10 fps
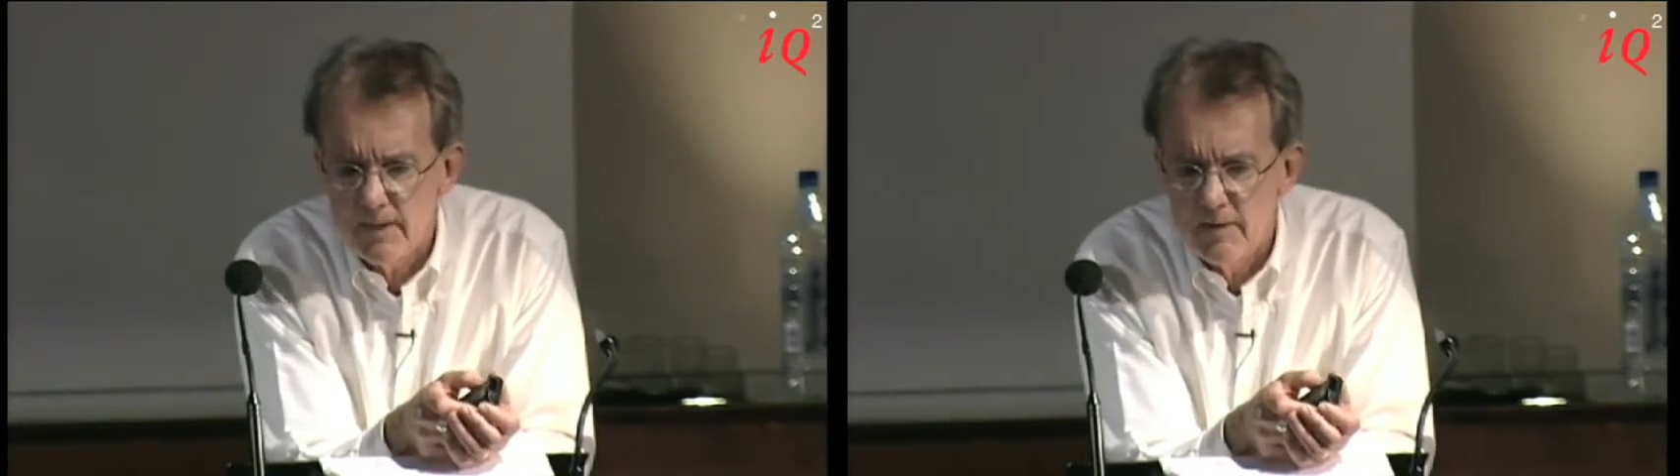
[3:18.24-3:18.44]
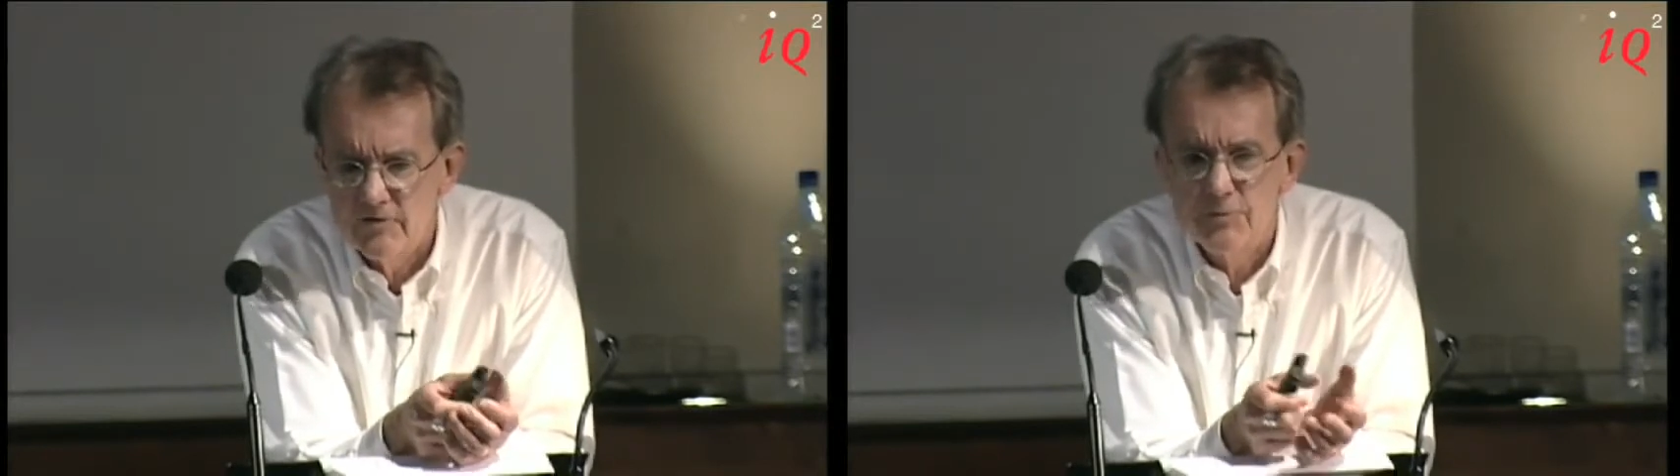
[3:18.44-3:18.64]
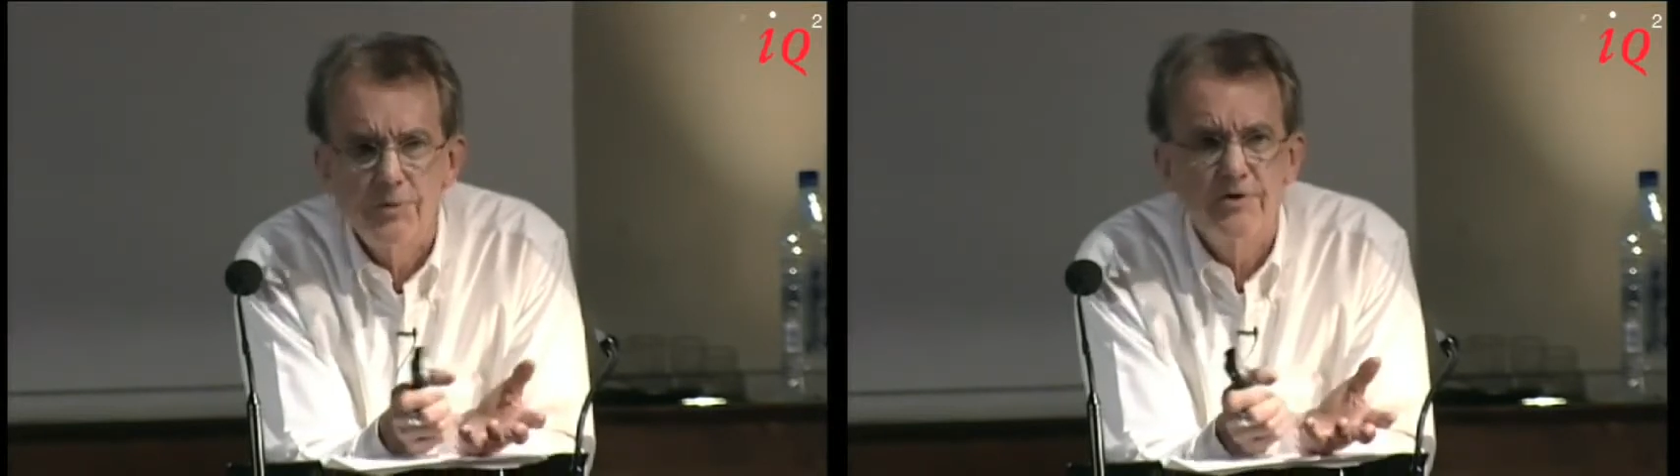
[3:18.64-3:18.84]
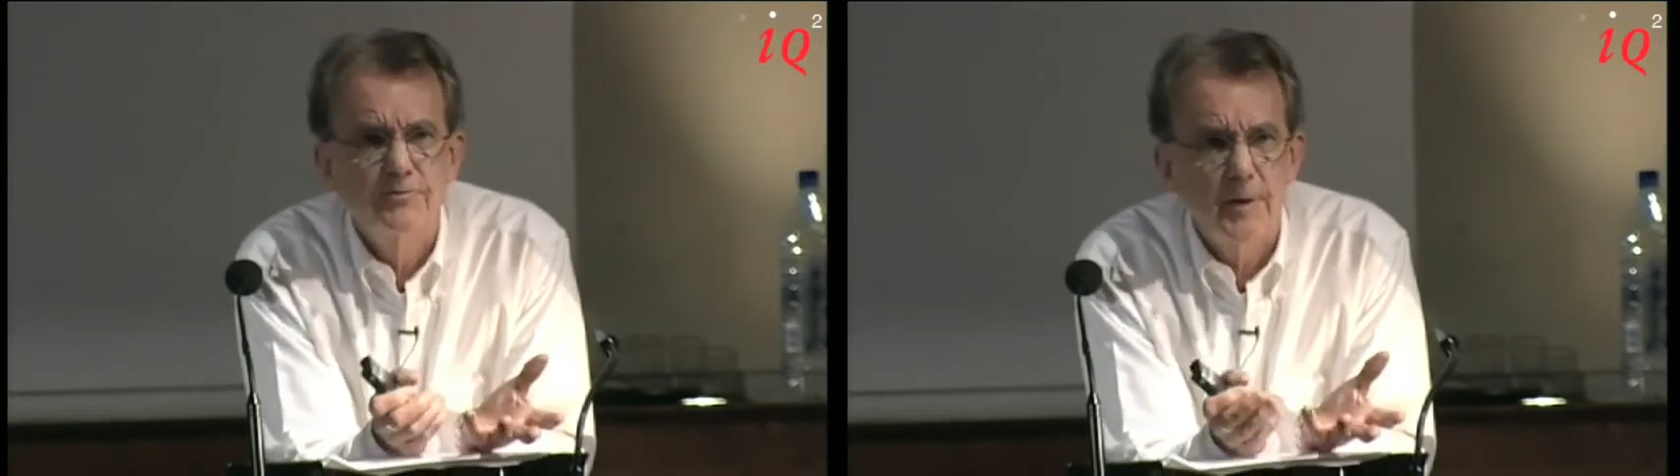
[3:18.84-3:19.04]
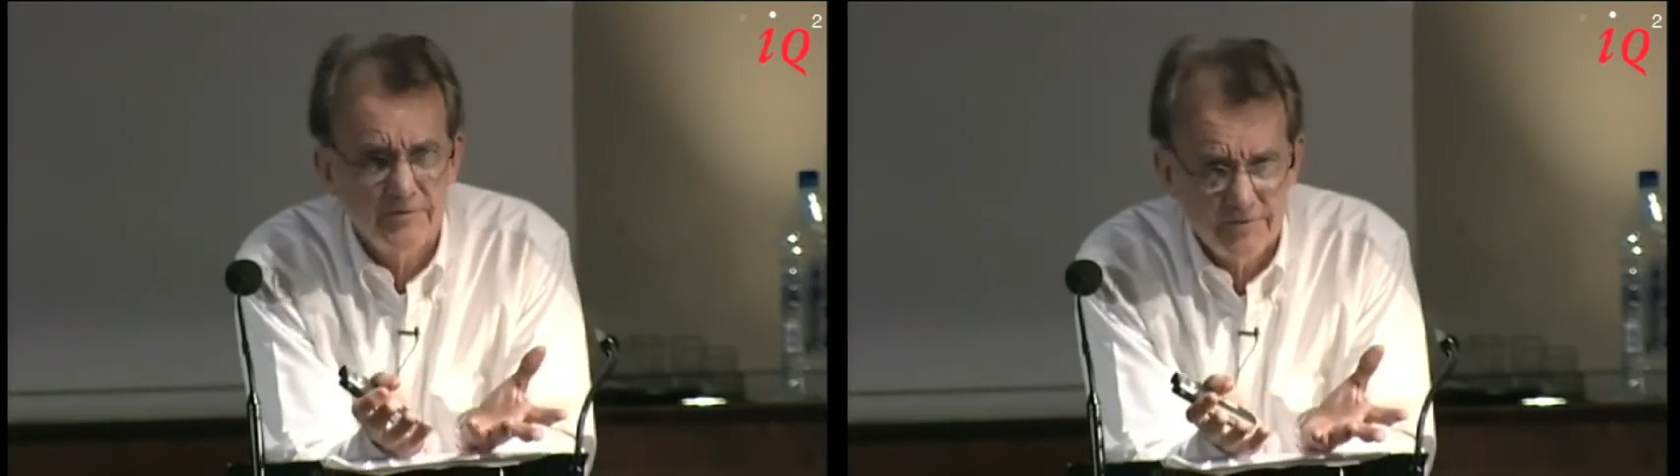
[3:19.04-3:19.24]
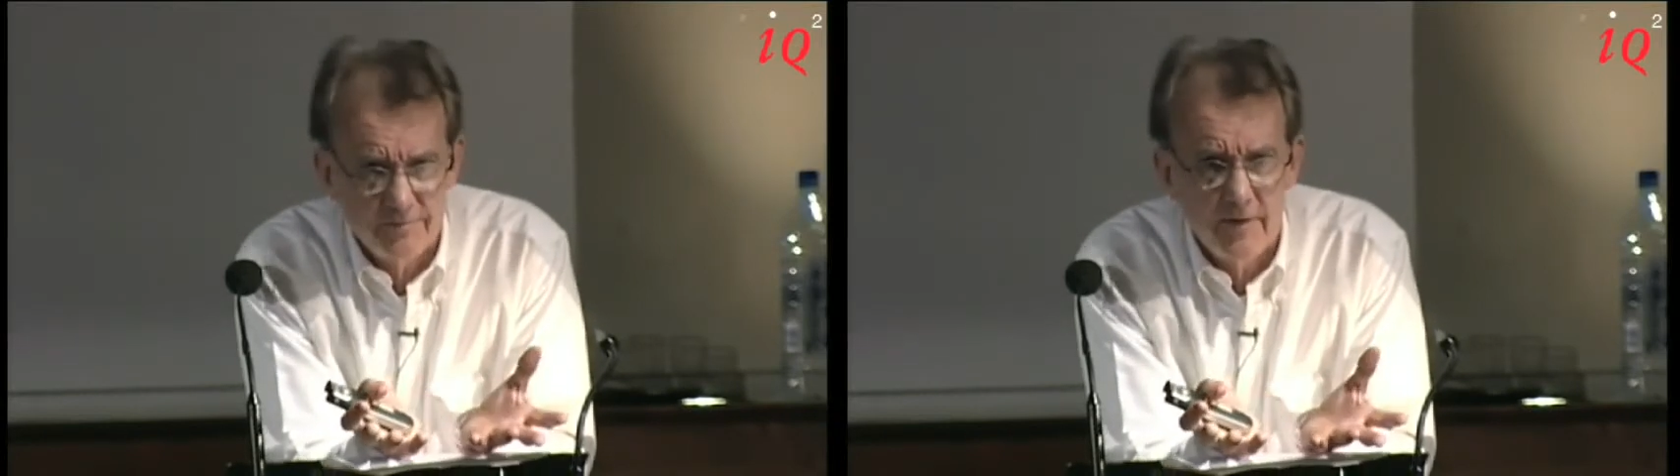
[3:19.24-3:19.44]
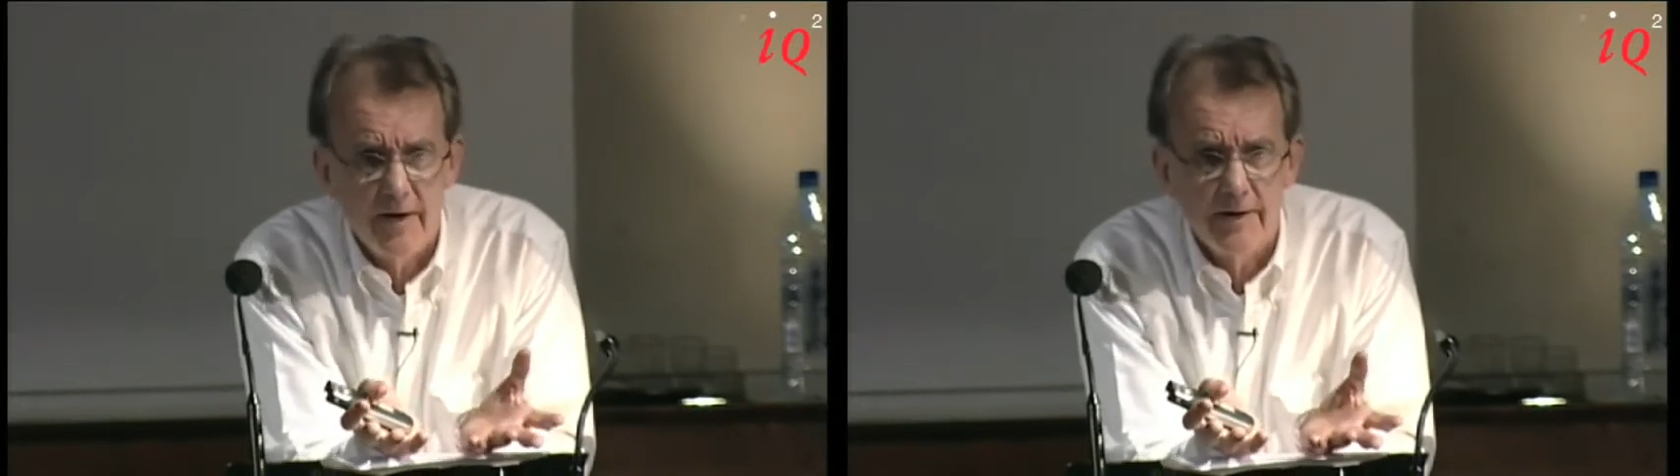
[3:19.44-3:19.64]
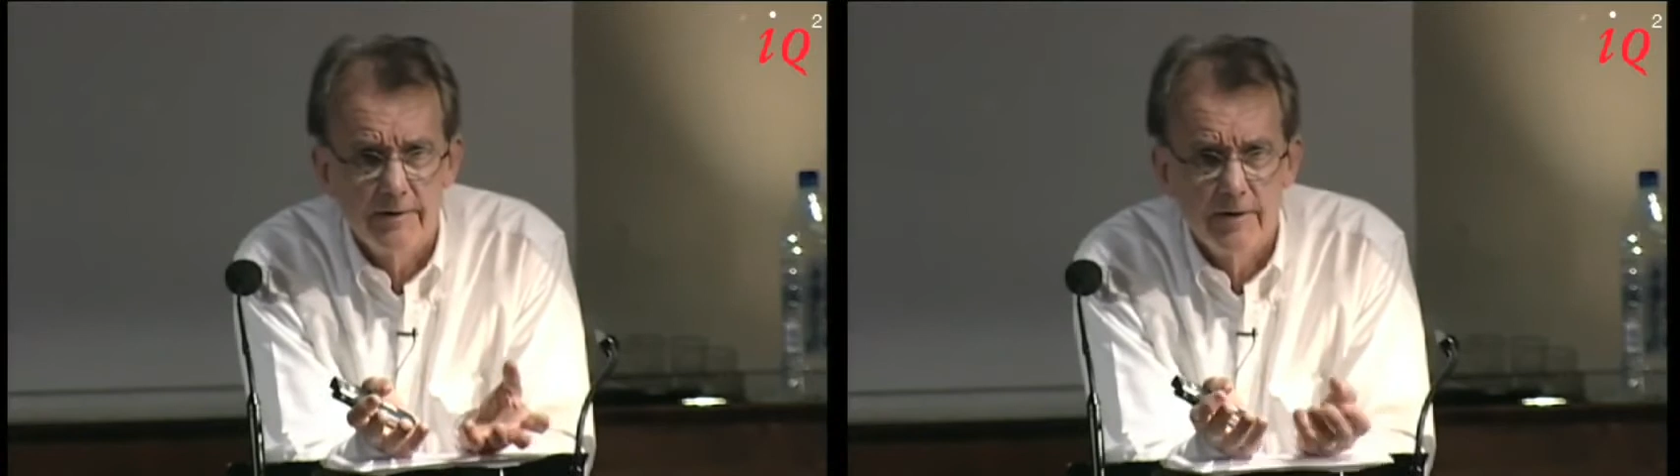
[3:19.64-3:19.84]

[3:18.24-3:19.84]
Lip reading: it's pre-specifying